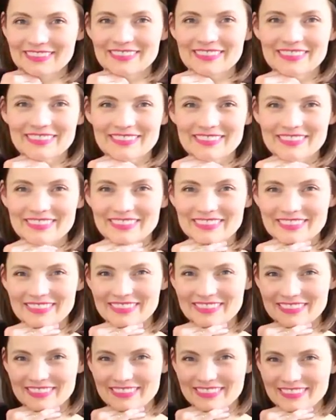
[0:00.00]

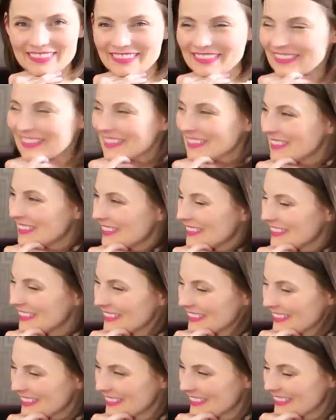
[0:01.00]

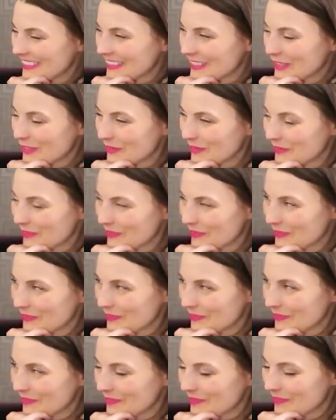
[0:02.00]

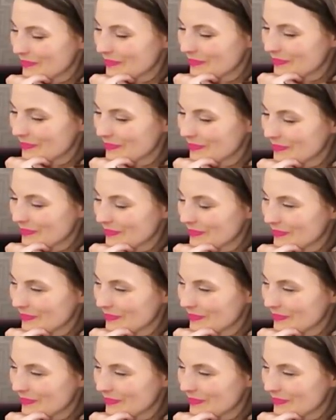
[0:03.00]
(not speaking)